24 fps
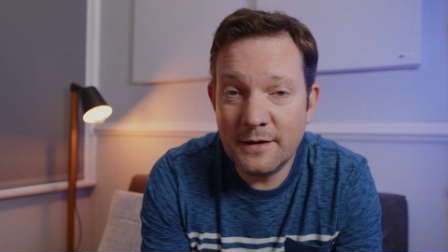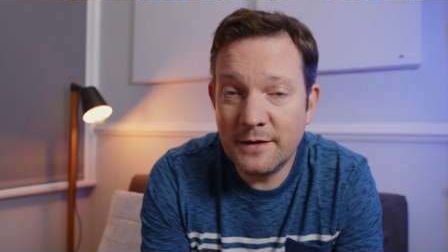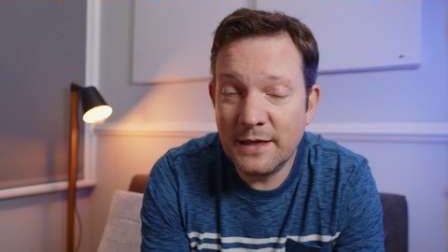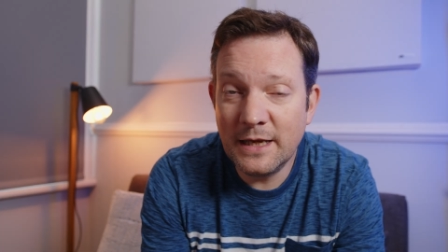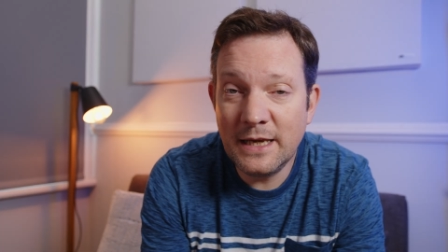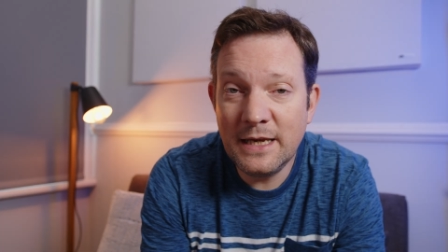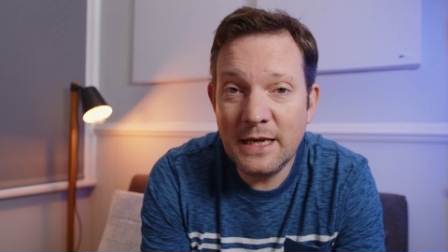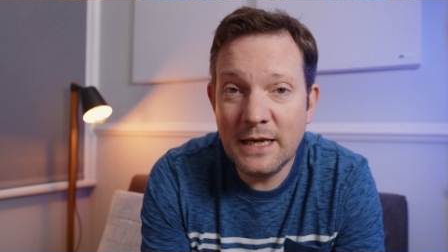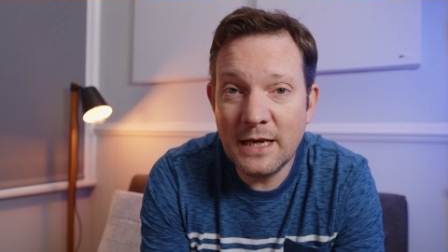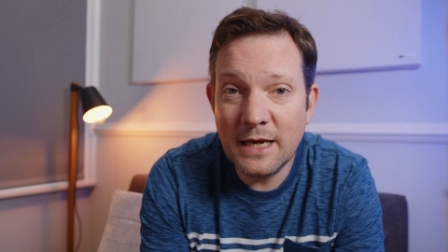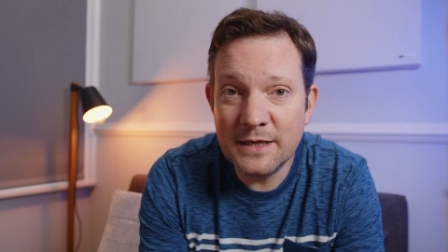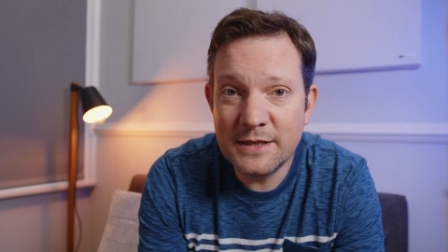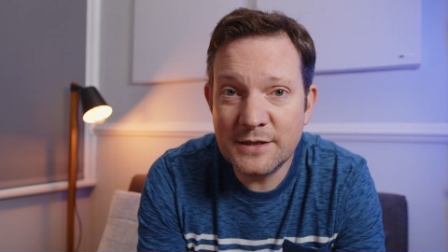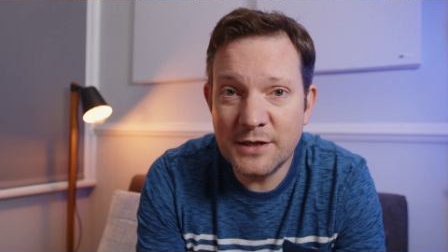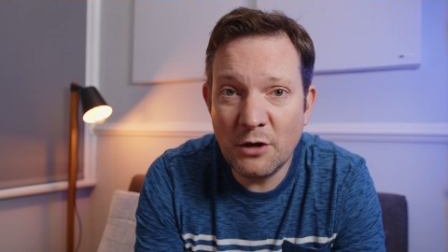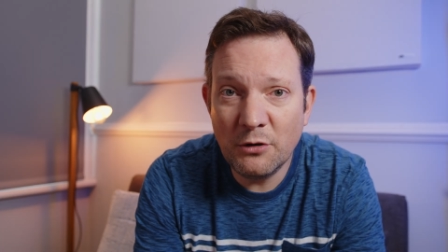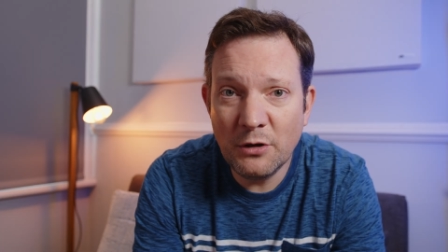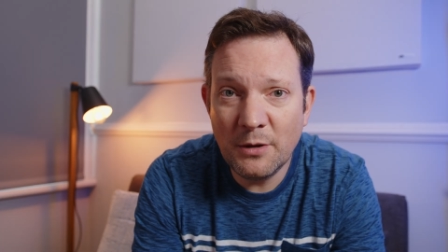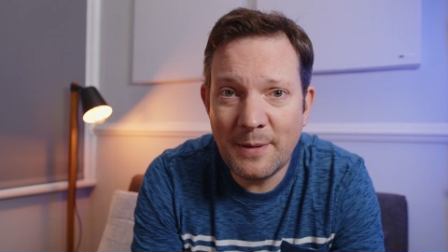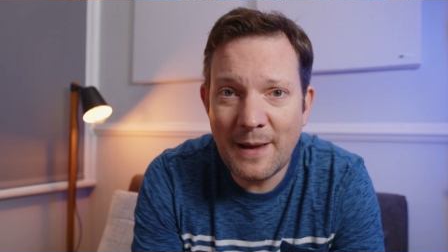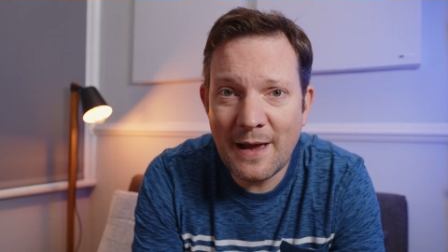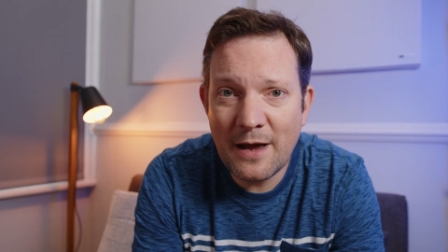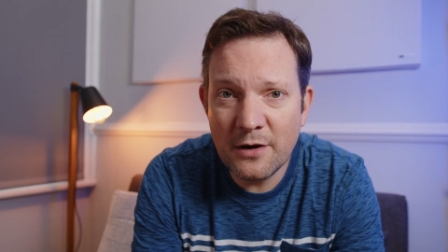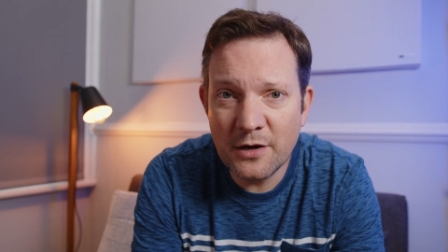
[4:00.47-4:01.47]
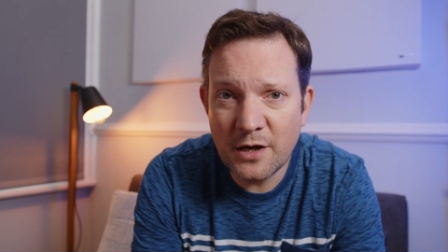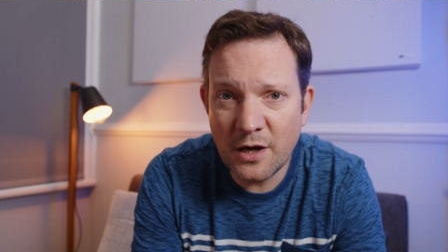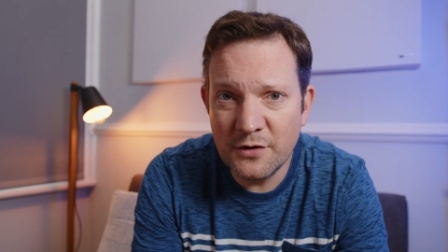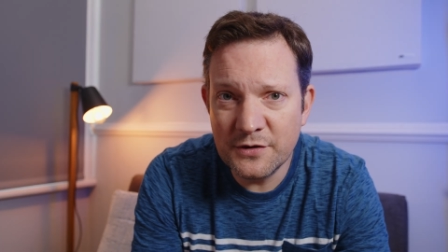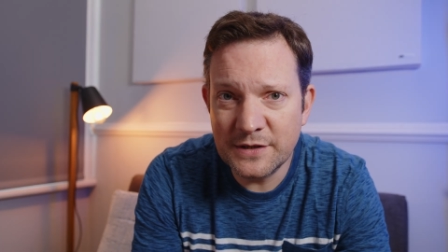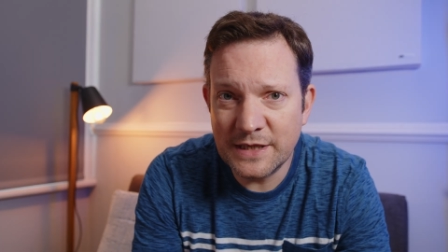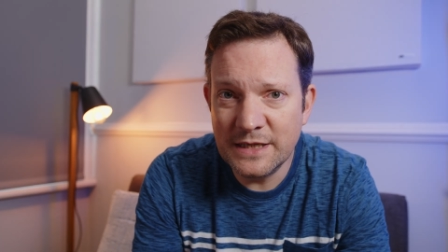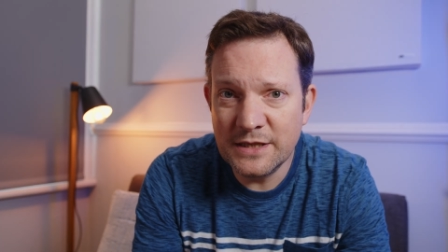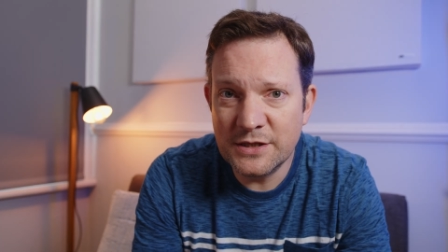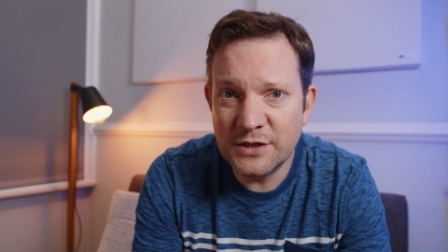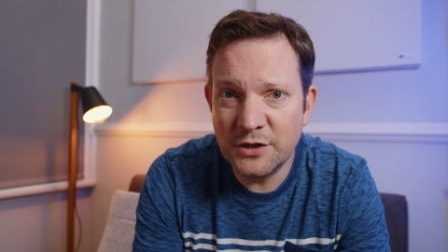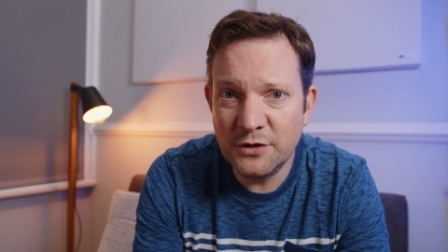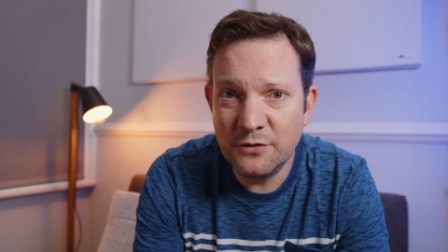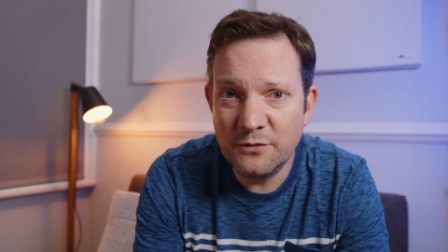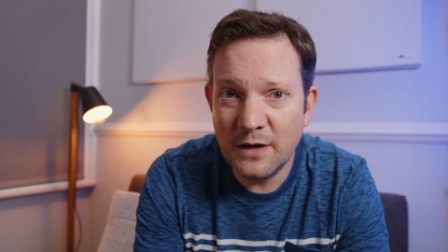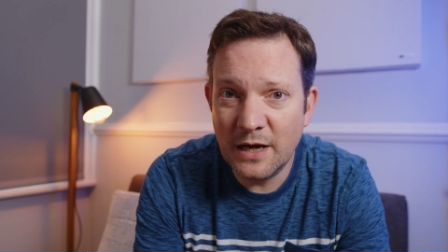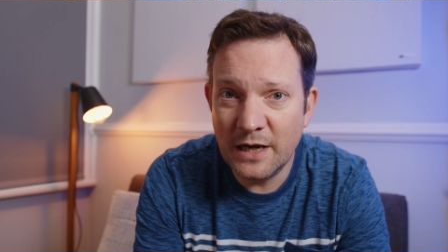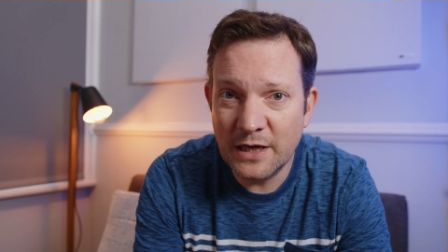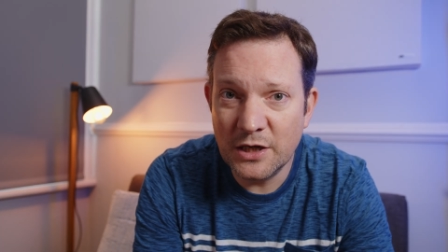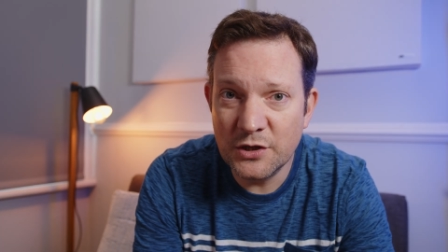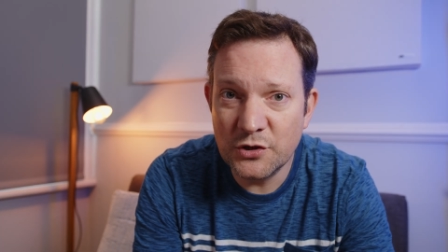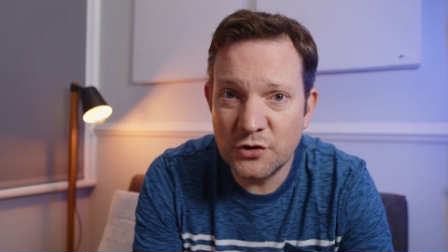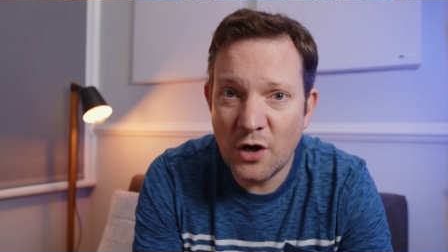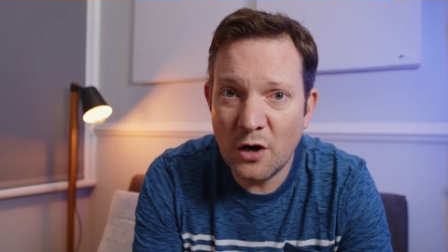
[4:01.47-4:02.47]
The solar power goes into
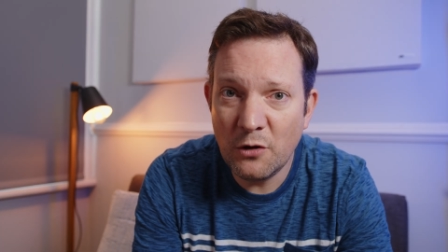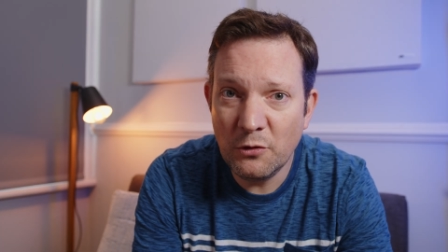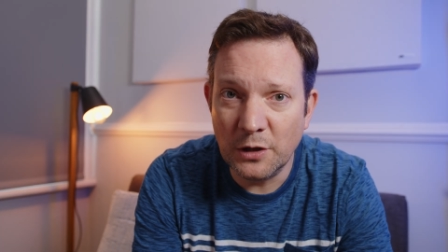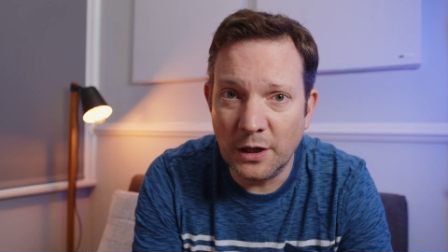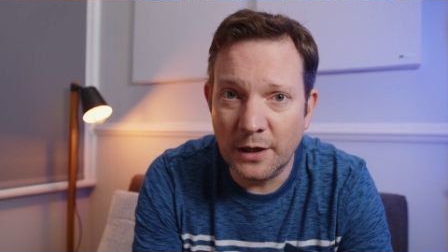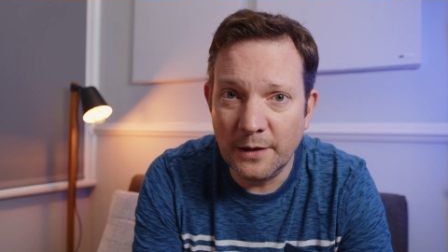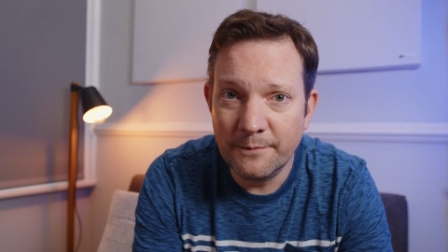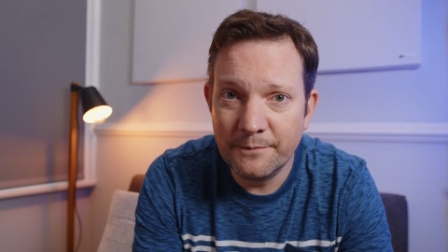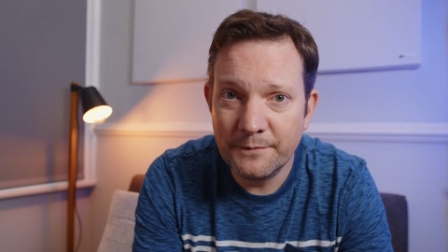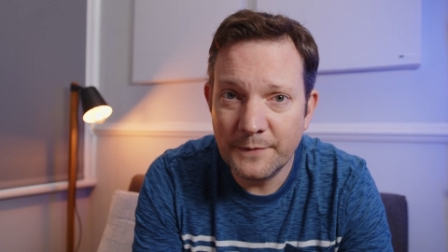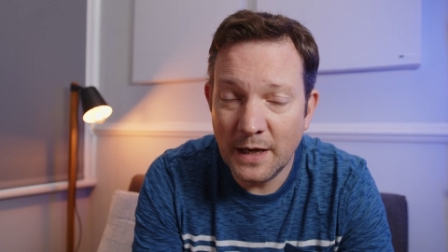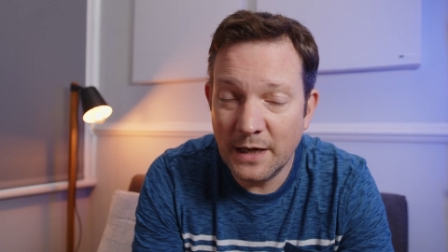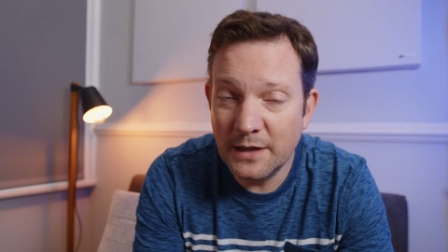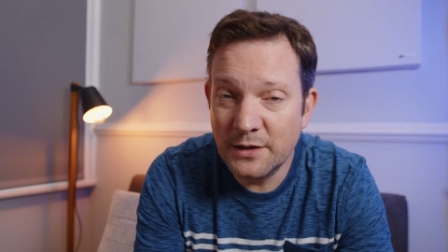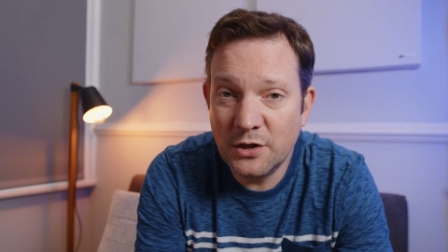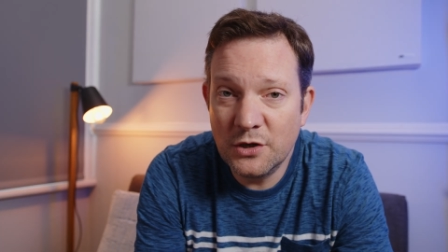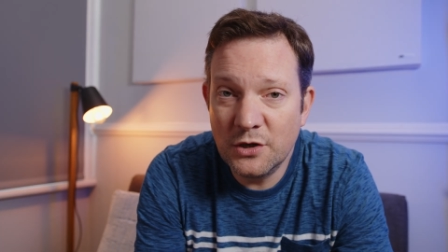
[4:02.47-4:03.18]
a controller, and